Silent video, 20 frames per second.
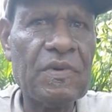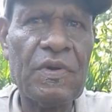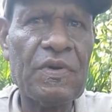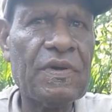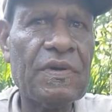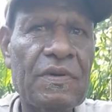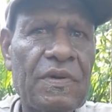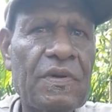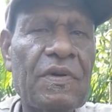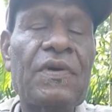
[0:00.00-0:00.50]

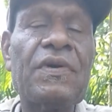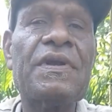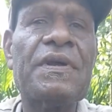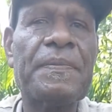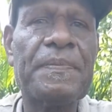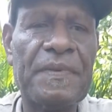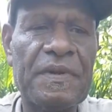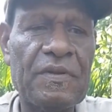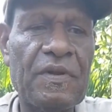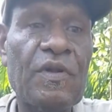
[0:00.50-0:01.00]
Lot of
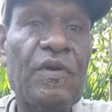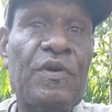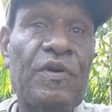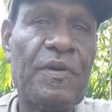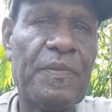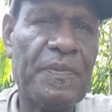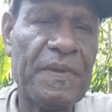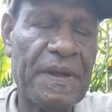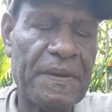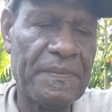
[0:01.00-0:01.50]
them
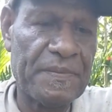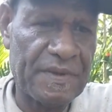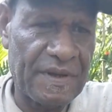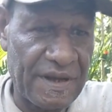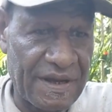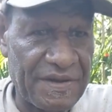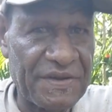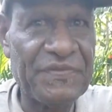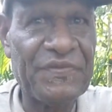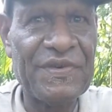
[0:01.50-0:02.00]
are
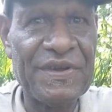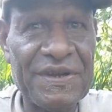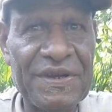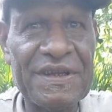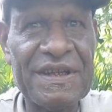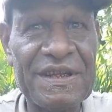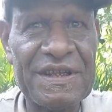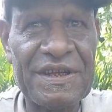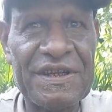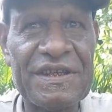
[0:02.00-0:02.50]
very
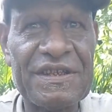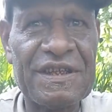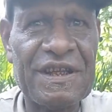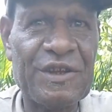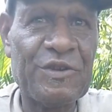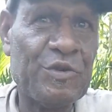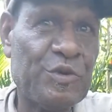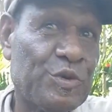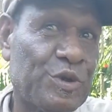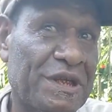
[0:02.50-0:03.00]
interested to
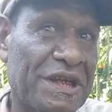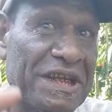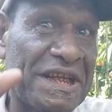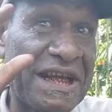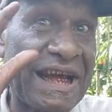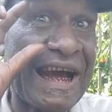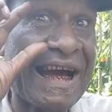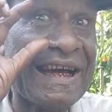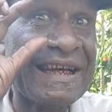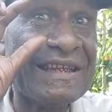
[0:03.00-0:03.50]
see the
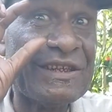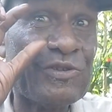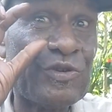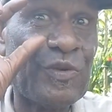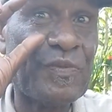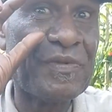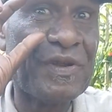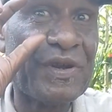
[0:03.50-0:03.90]
eyes of the crocodiles.